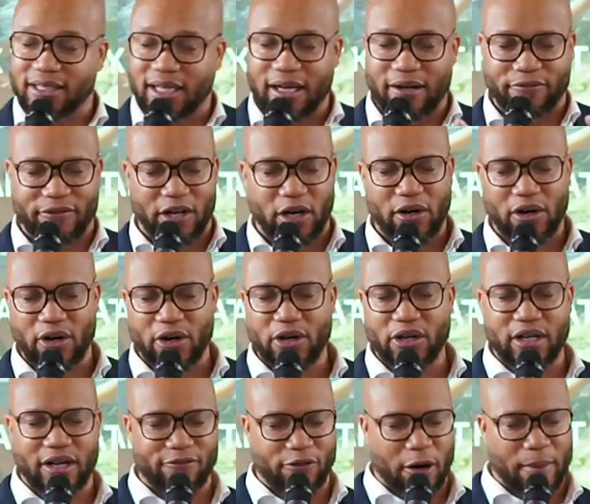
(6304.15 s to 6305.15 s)
of the hurt
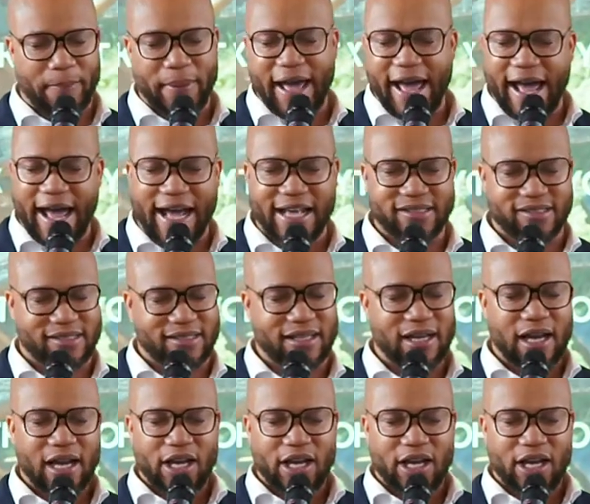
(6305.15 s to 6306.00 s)
of our past.